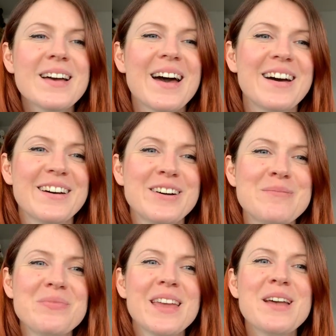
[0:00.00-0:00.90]

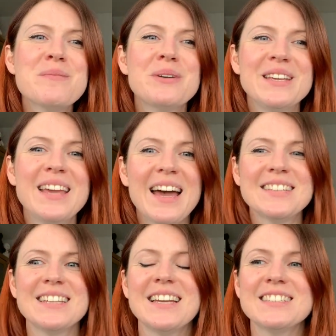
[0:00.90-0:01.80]
But
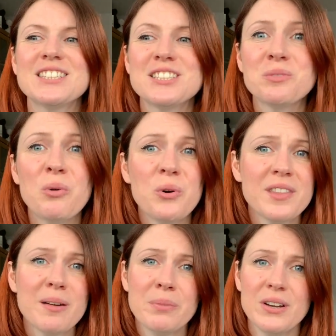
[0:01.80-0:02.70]
yes, it's supporting
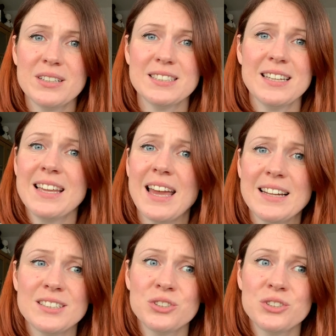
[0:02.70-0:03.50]
that person again,